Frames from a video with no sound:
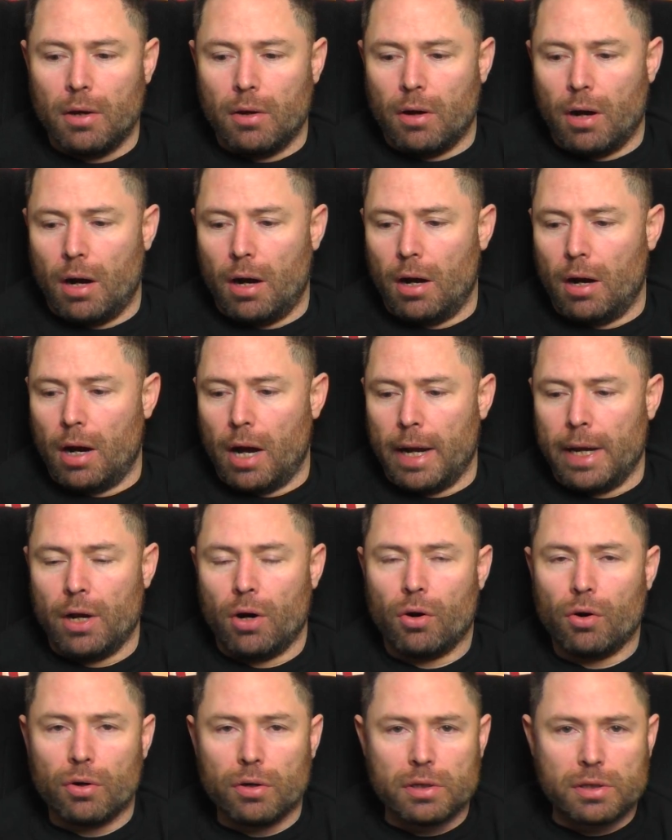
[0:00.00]
I
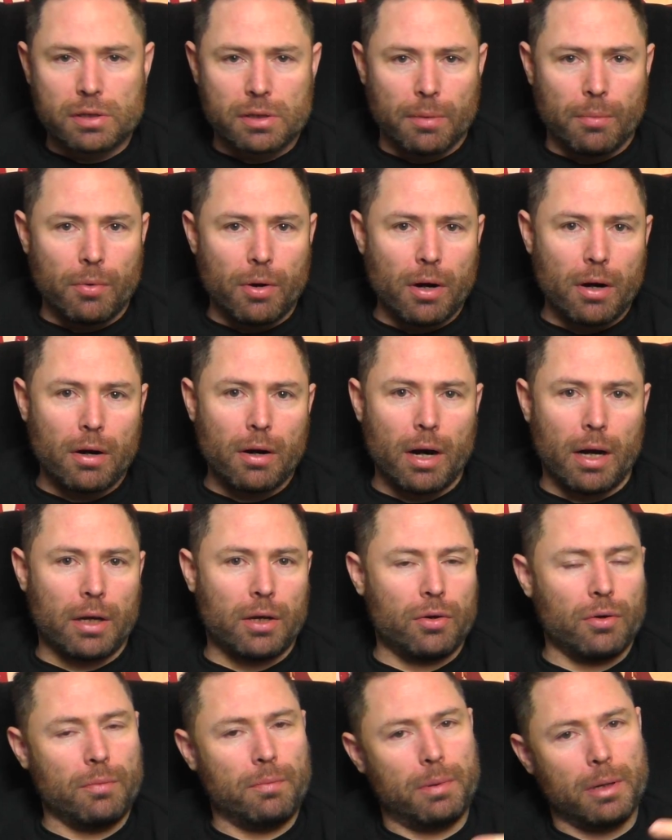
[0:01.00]
heard somewhere, I
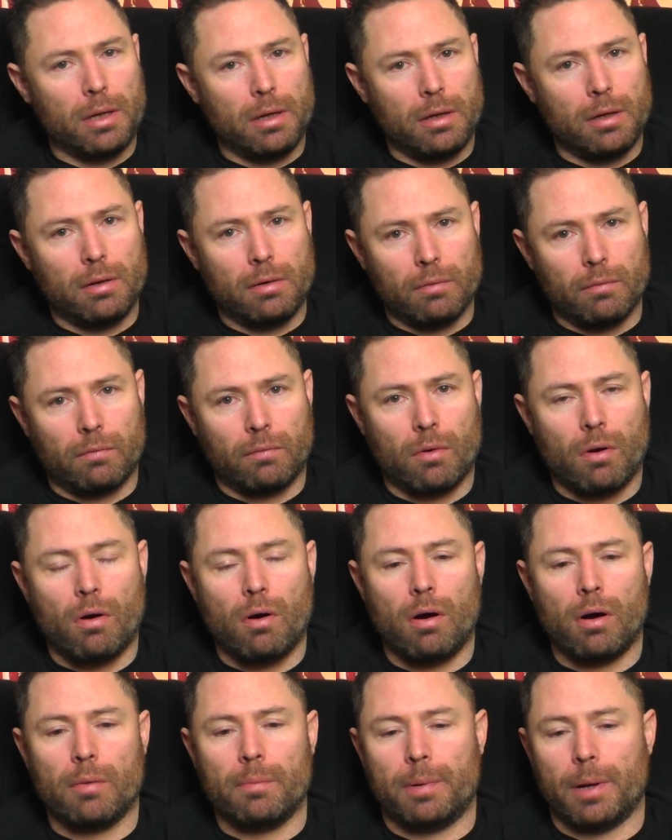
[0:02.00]
could be
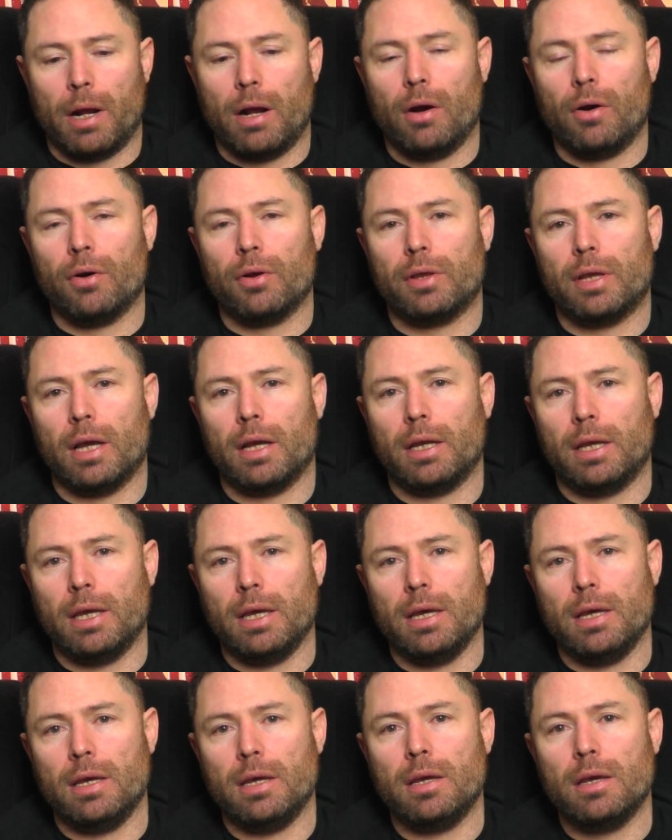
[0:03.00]
wrong, but I heard that
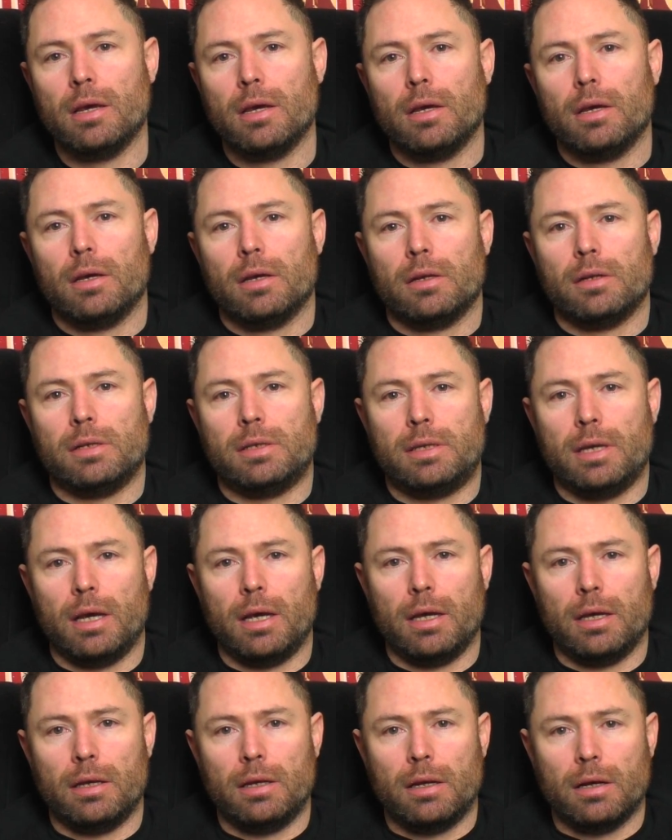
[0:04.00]
he
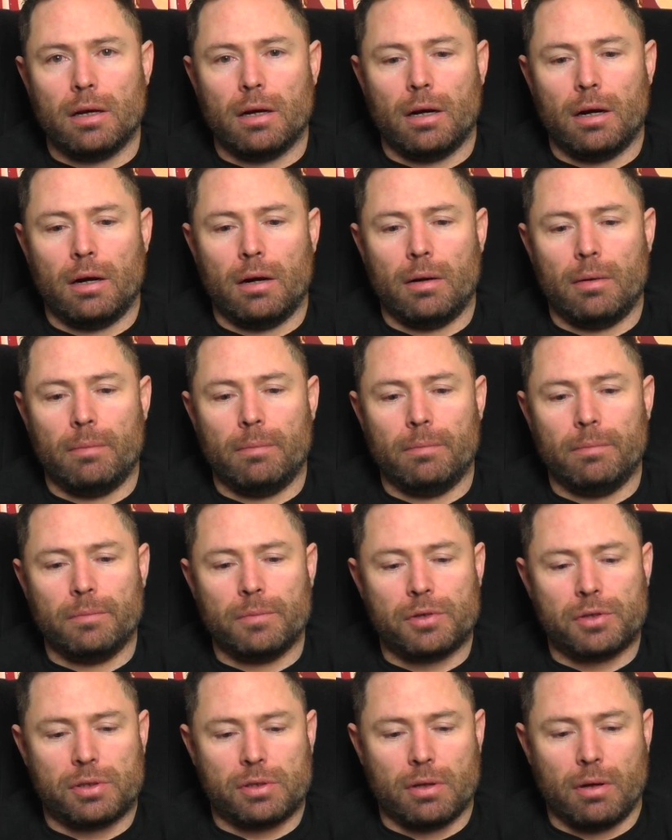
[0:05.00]
did
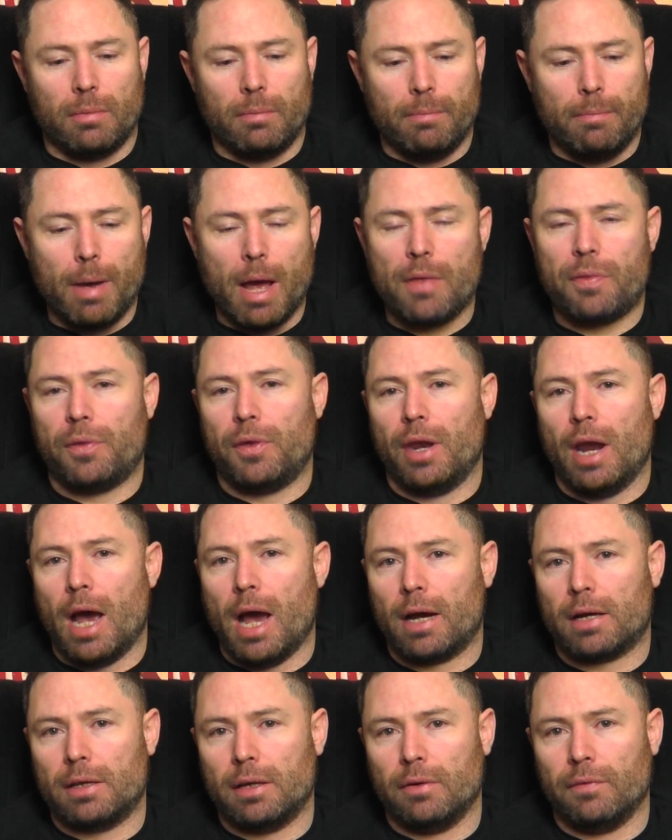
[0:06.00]
some method
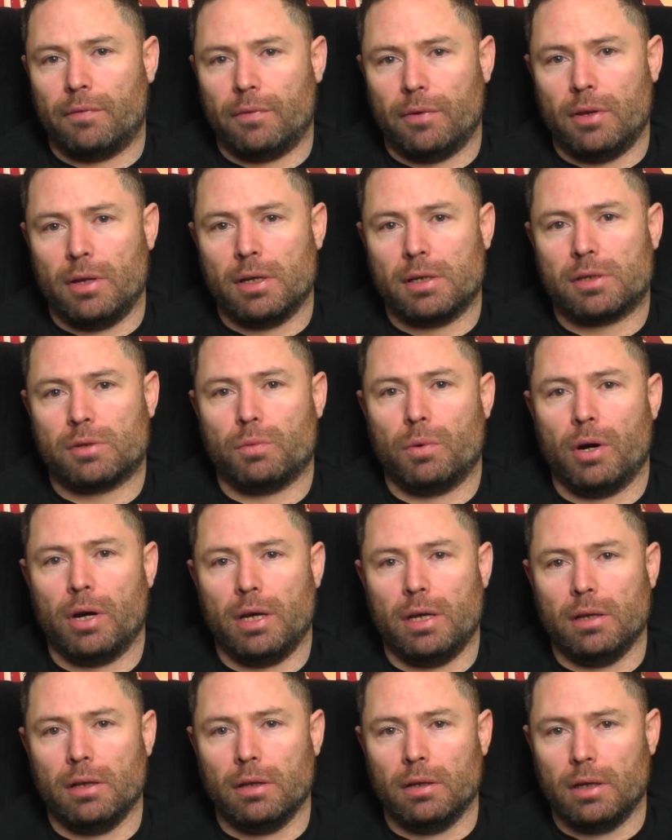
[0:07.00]
acting for this, where
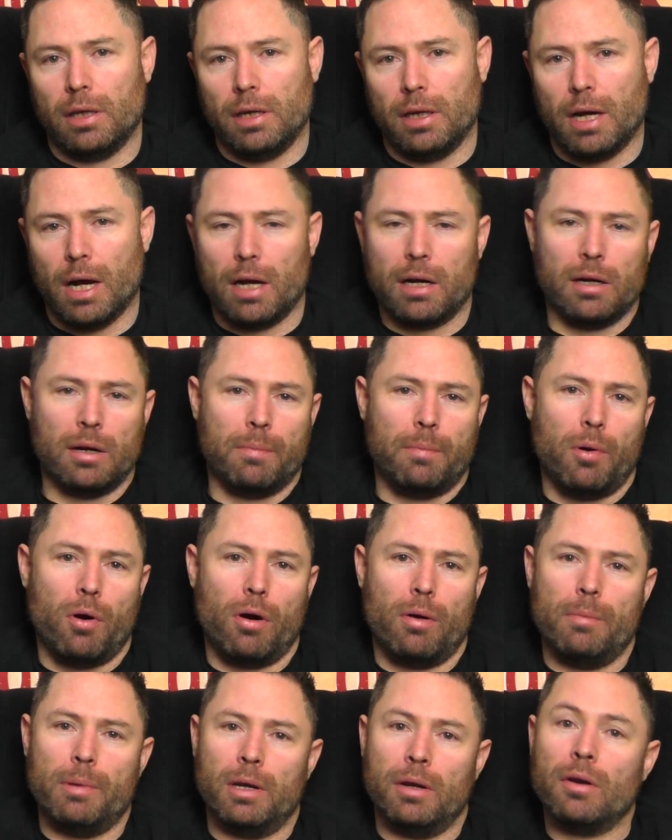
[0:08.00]
he got an
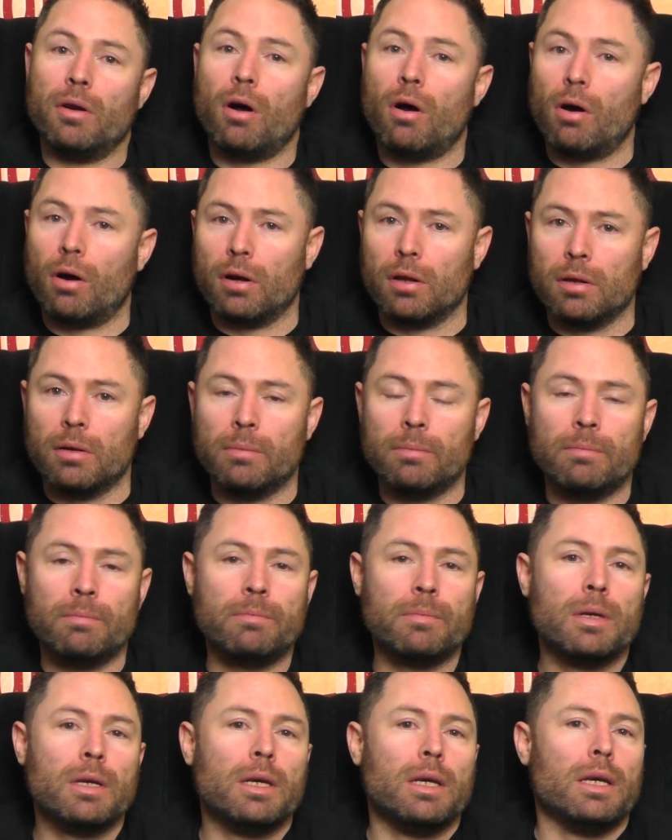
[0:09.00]
apartment in
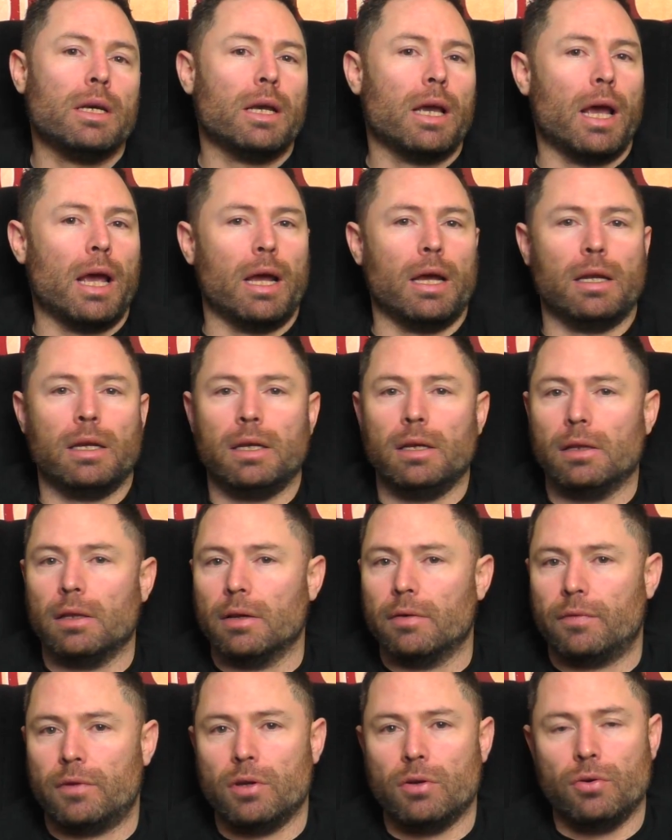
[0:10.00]
Harlem, and he
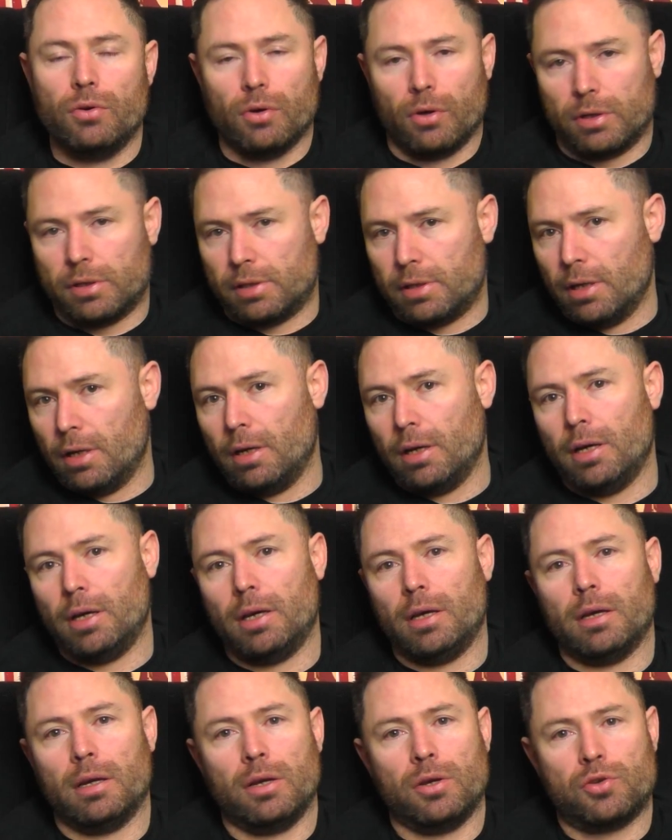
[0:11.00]
lived in New York
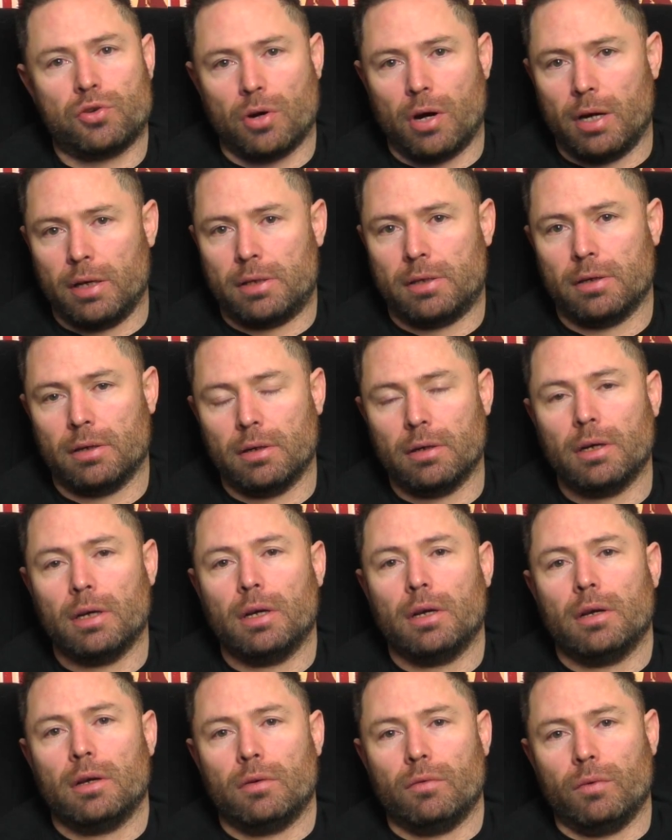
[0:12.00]
City, and he tried to
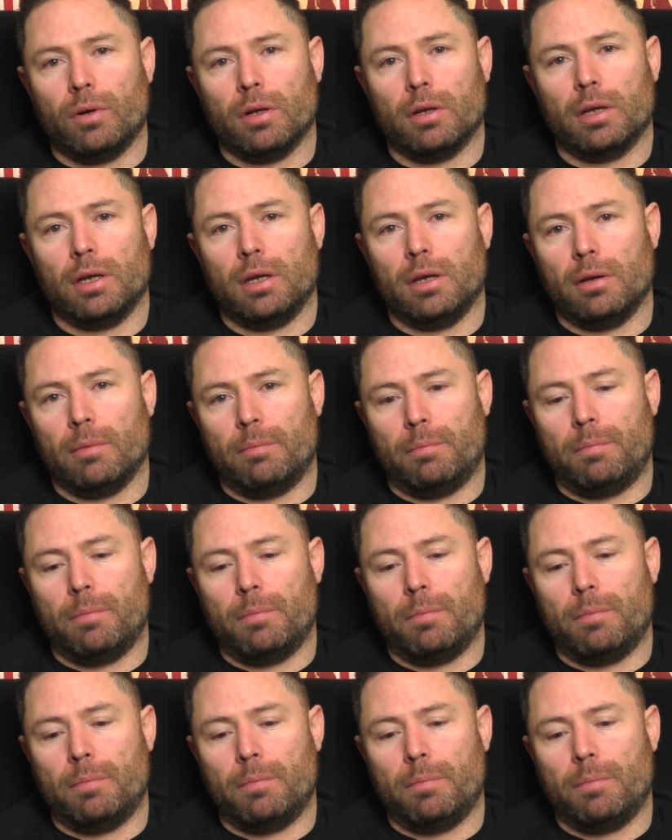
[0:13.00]
really